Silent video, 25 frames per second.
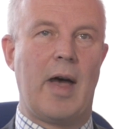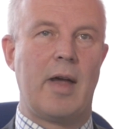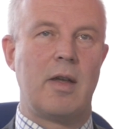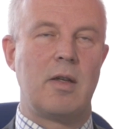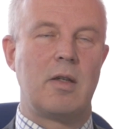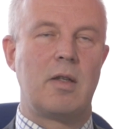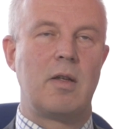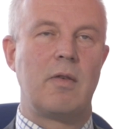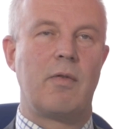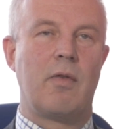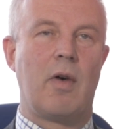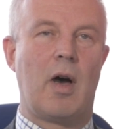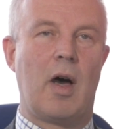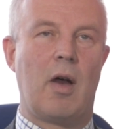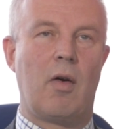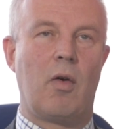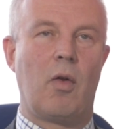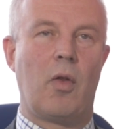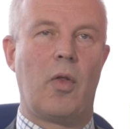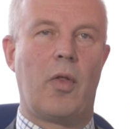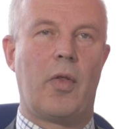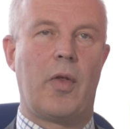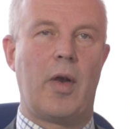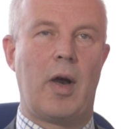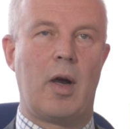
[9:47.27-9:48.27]

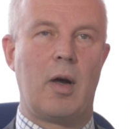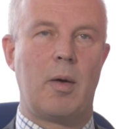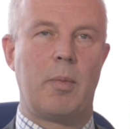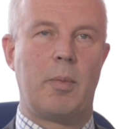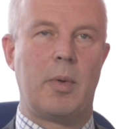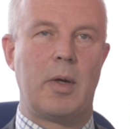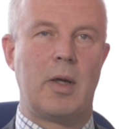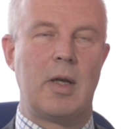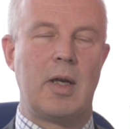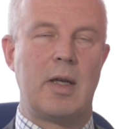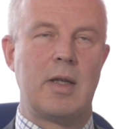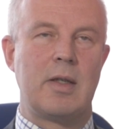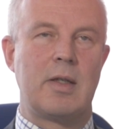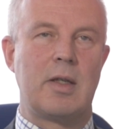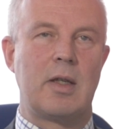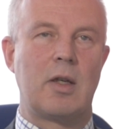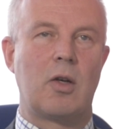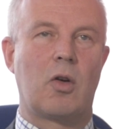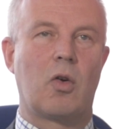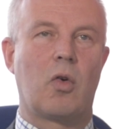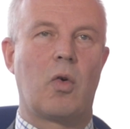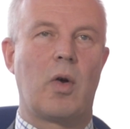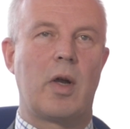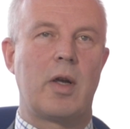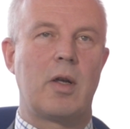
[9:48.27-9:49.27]
antiviral therapy is
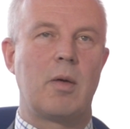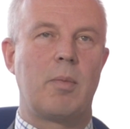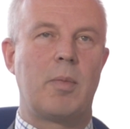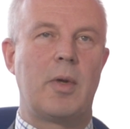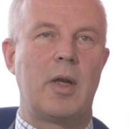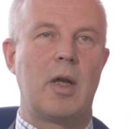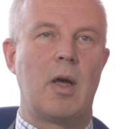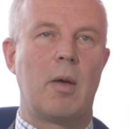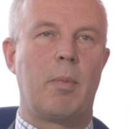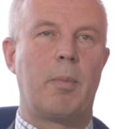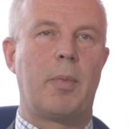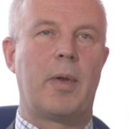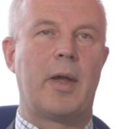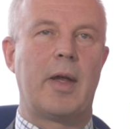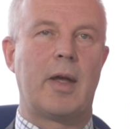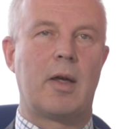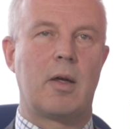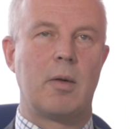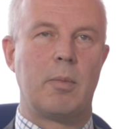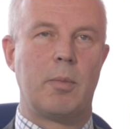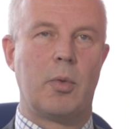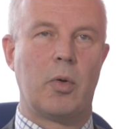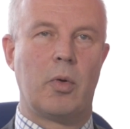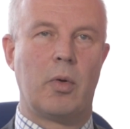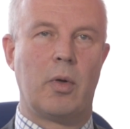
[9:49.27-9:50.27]
incredibly
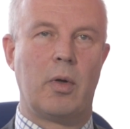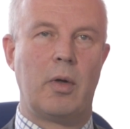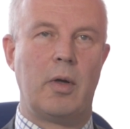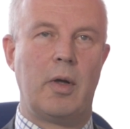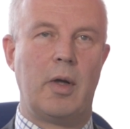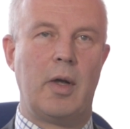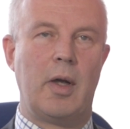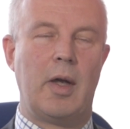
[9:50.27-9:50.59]
applicable